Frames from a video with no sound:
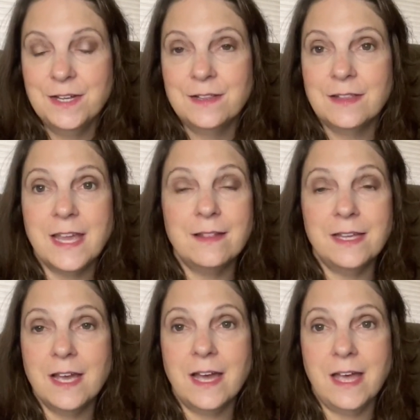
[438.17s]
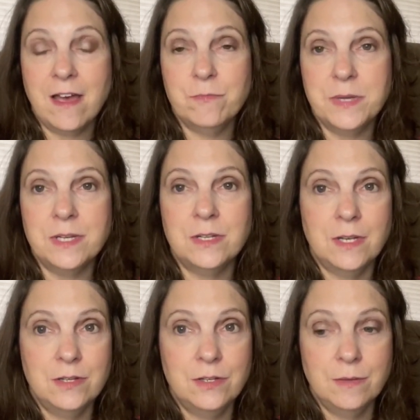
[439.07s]
lately I have been
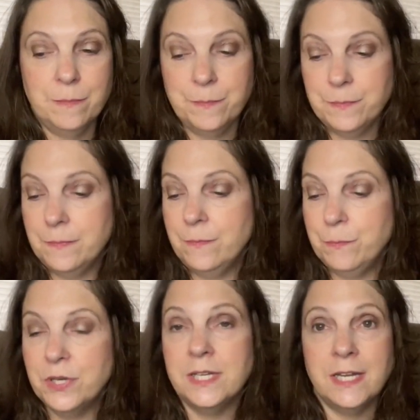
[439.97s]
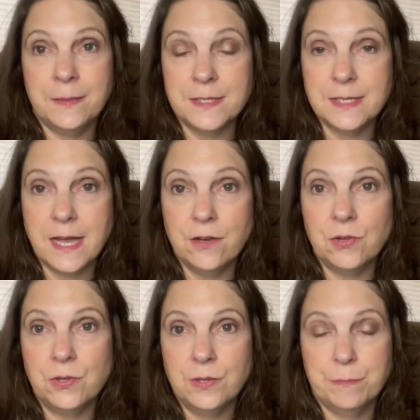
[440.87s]
putting it in the
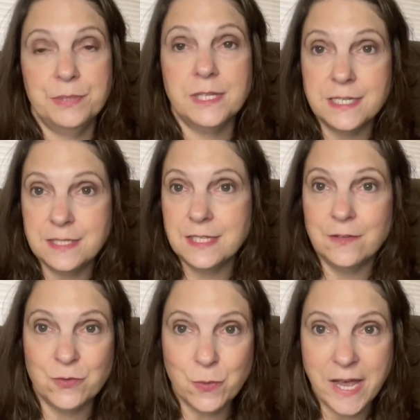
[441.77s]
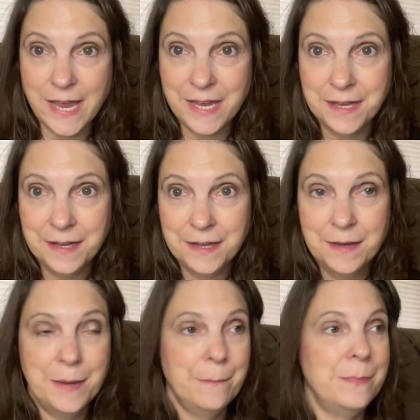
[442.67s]
title plus giveaway,
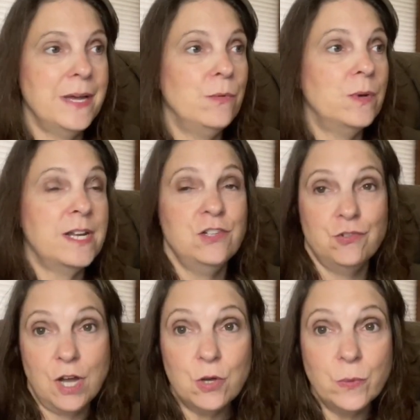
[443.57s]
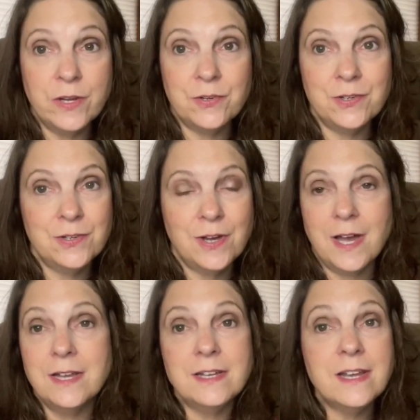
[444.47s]
but when I draw a winner,
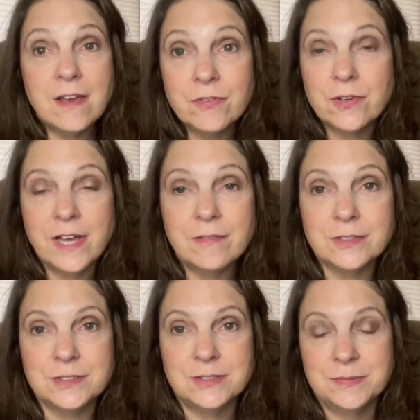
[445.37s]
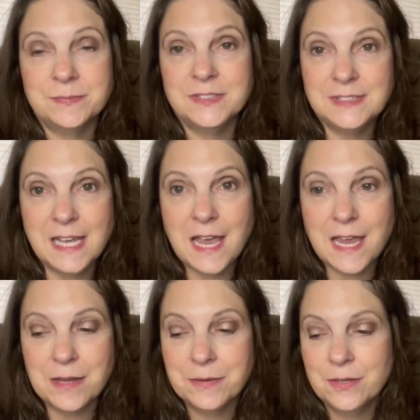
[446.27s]
I never ever
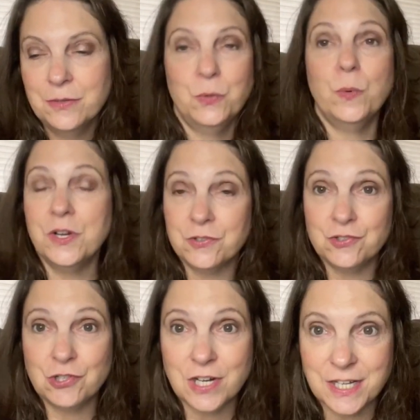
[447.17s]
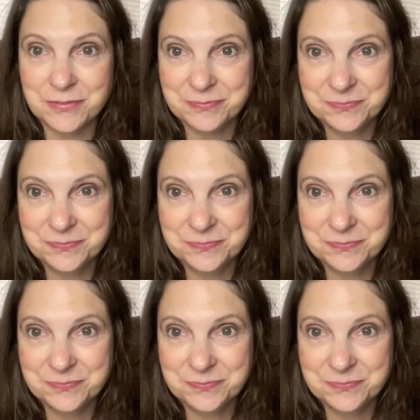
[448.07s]
say winner drawn.